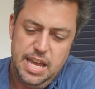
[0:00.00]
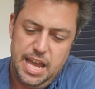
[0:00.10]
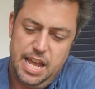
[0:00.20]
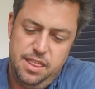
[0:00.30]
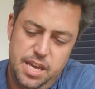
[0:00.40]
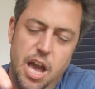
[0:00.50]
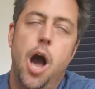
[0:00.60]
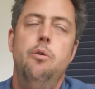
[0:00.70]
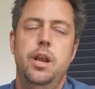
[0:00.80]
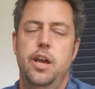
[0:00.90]
in the
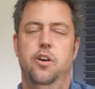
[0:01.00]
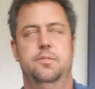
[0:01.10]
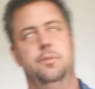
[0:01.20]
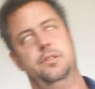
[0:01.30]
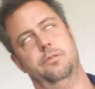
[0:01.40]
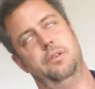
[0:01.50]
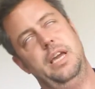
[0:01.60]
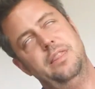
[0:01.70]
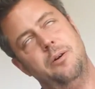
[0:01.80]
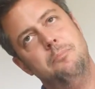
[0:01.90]
only hospital,
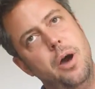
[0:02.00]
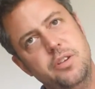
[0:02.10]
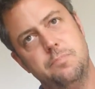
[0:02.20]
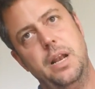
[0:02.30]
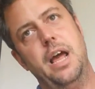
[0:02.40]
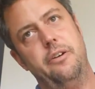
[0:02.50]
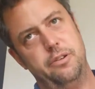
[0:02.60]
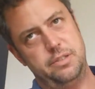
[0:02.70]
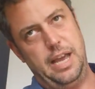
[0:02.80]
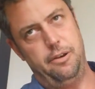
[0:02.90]
in the most
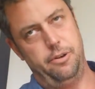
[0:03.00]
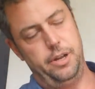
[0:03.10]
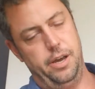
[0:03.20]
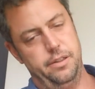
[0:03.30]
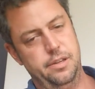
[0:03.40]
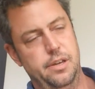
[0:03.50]
malarial town on earth,